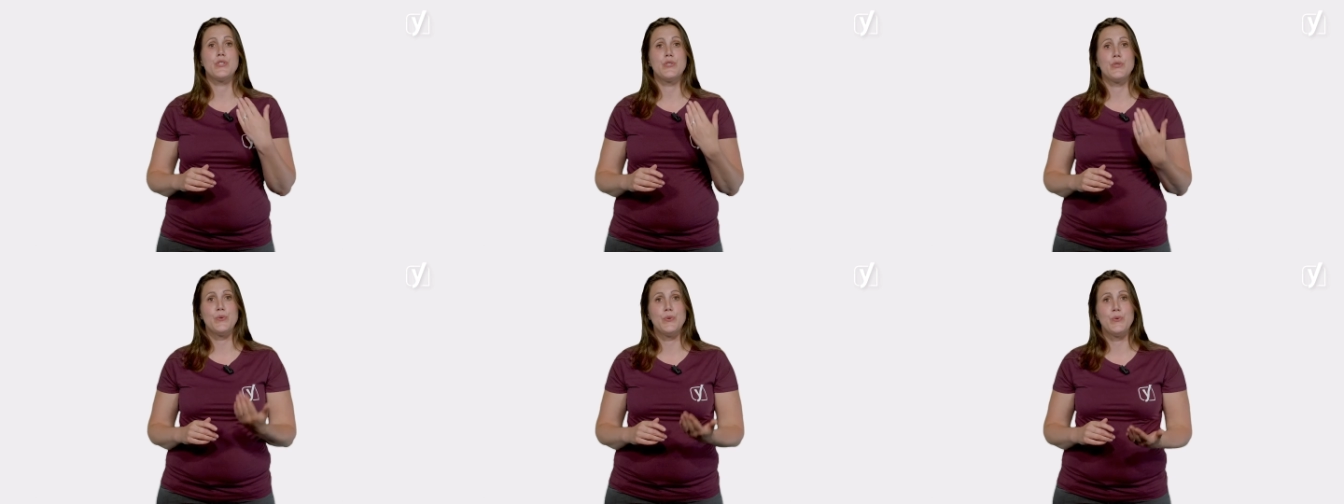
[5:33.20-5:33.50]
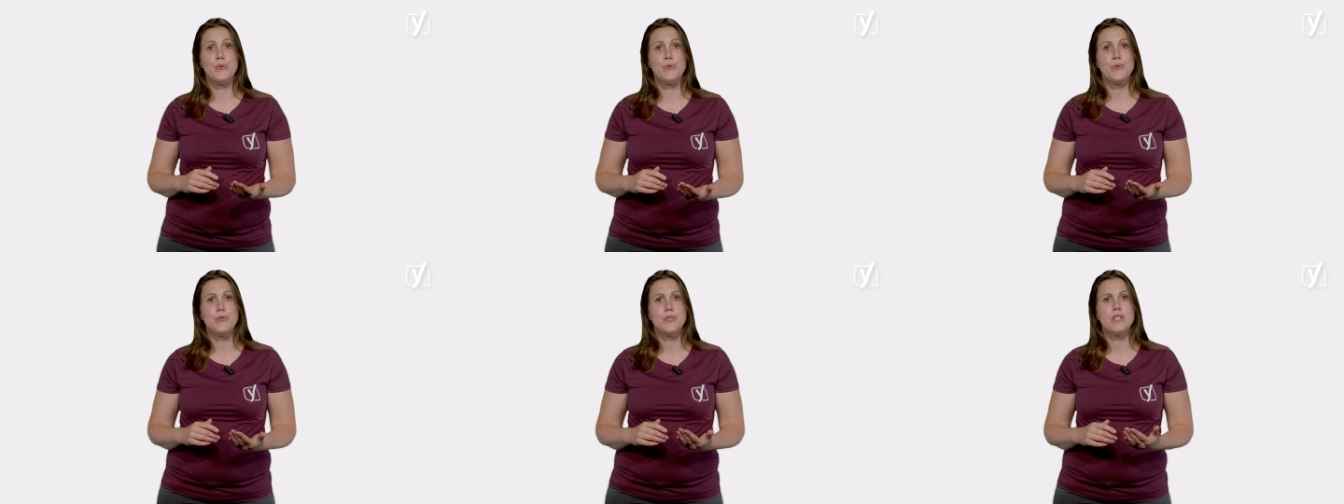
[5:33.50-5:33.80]

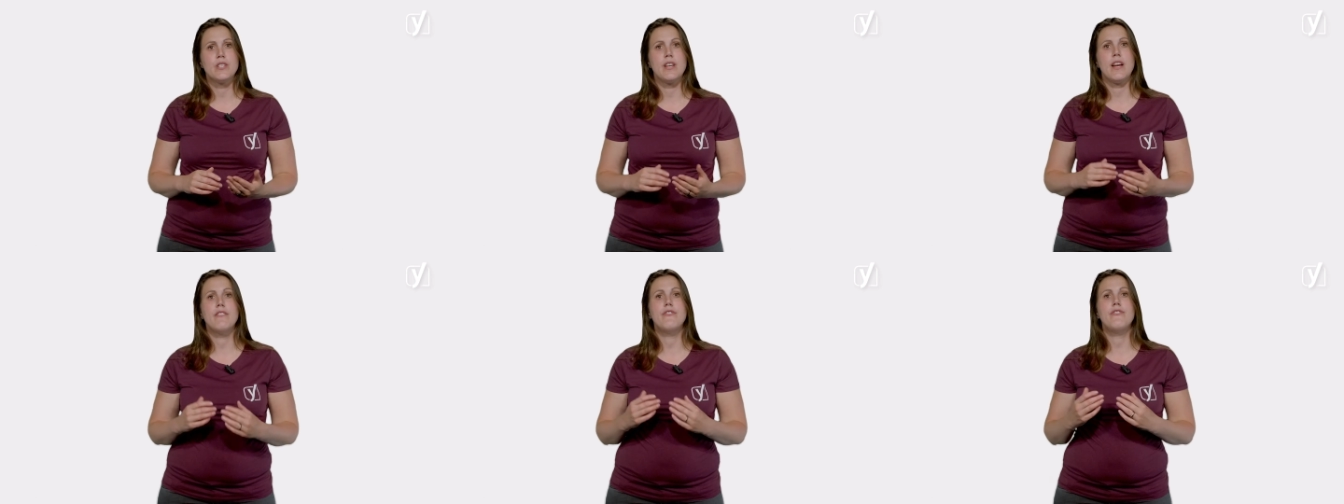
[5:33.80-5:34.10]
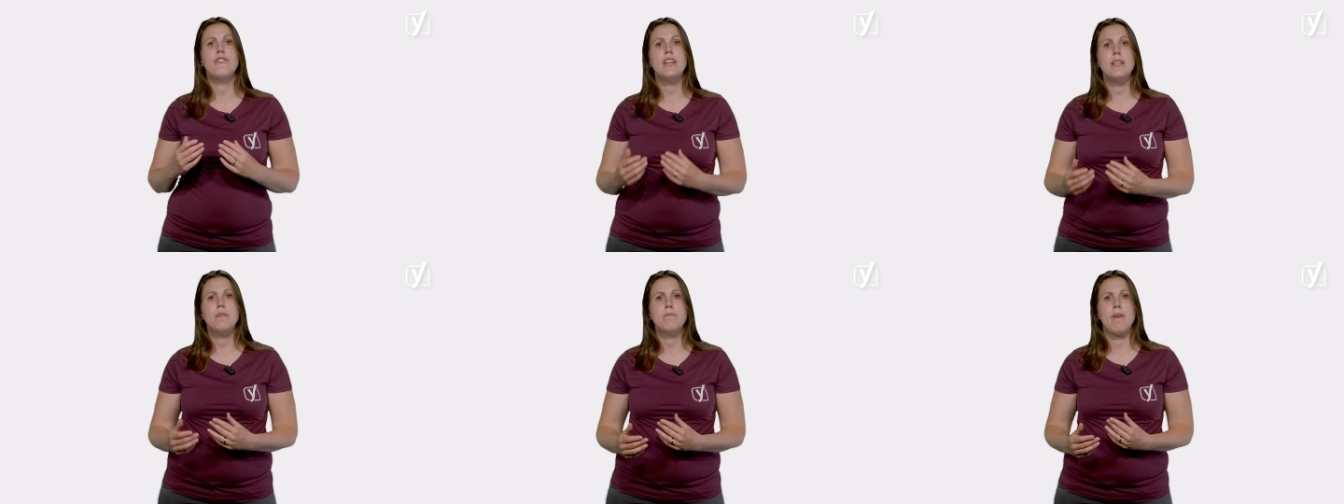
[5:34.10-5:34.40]
tools and
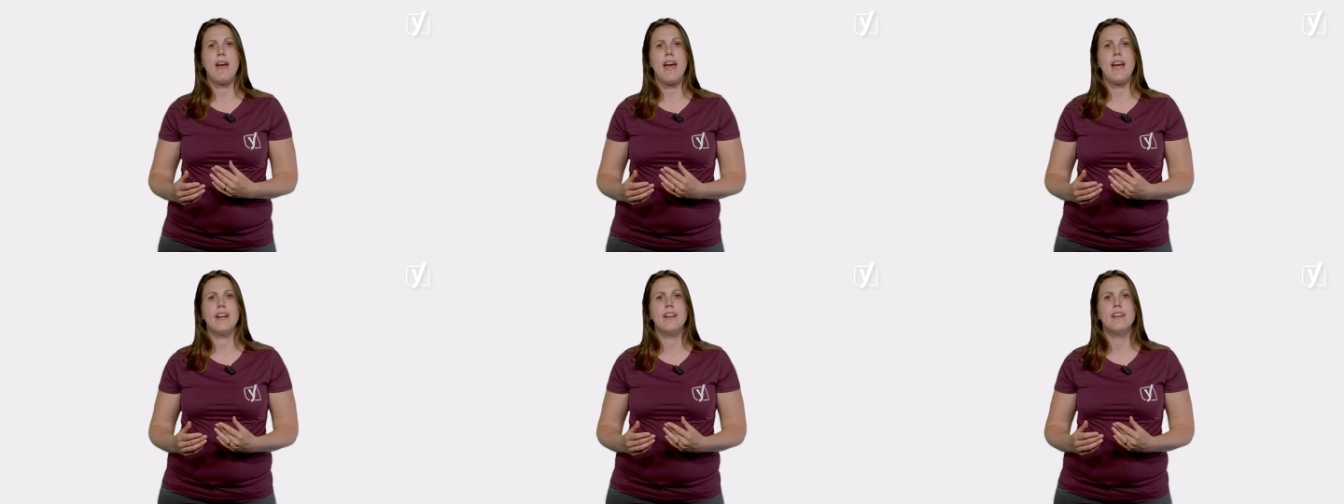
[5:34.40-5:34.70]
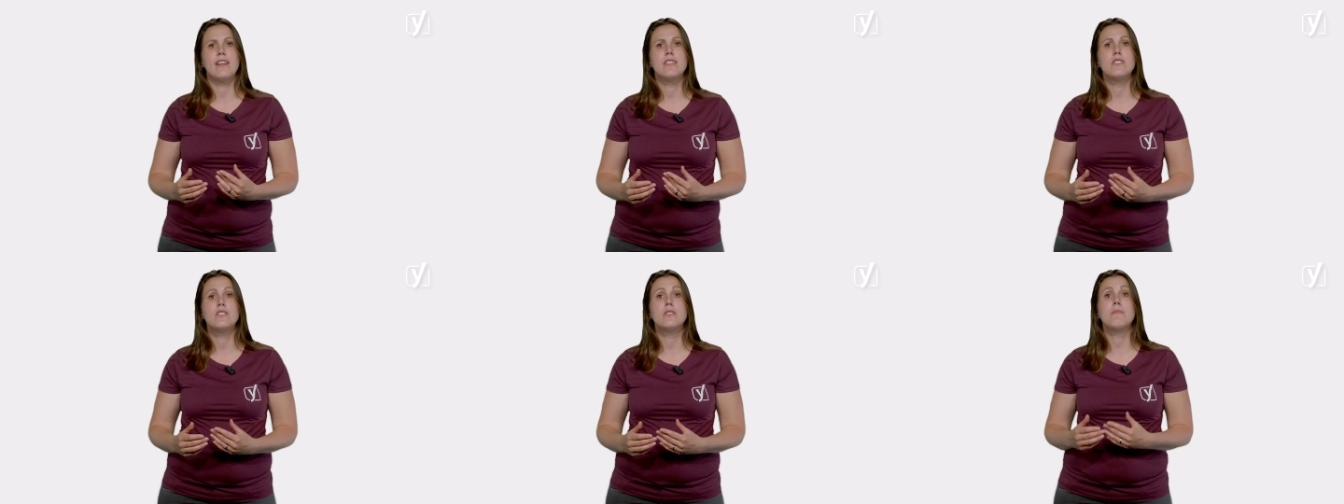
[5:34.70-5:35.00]

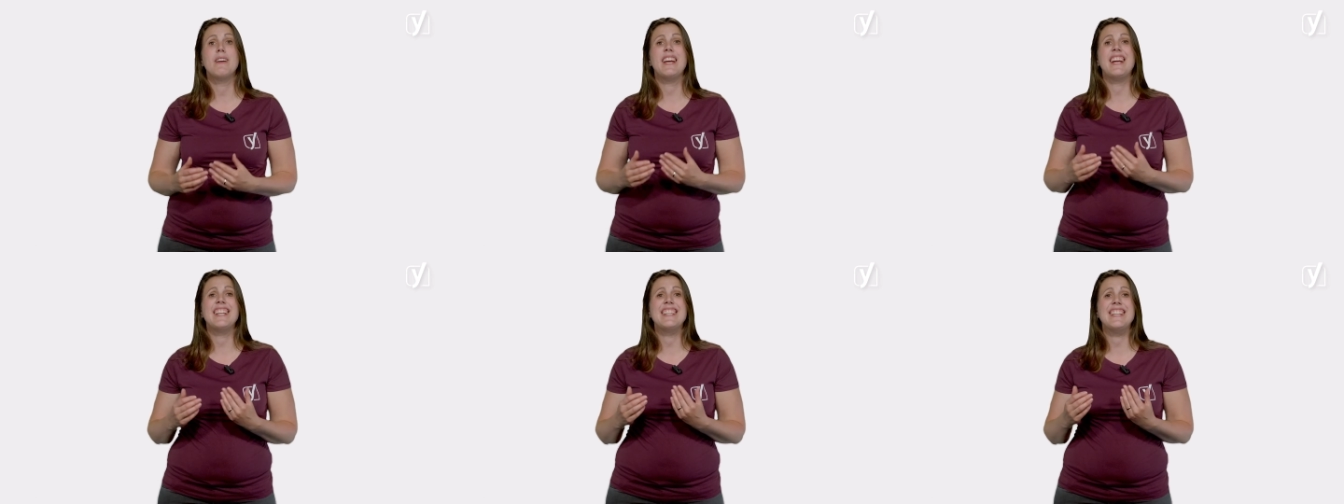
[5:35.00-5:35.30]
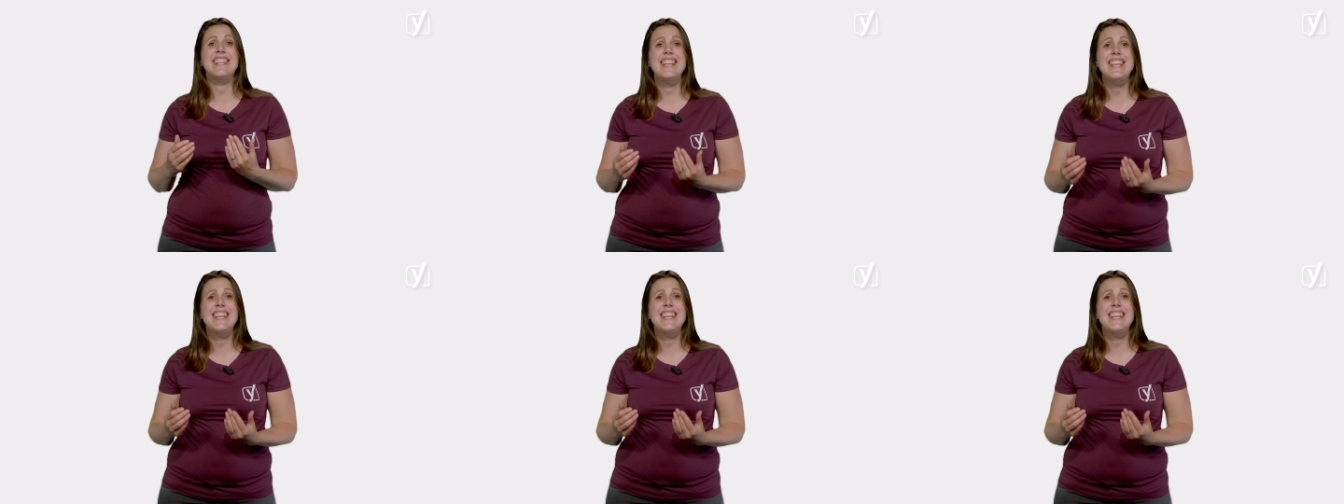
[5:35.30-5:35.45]
feedback to make it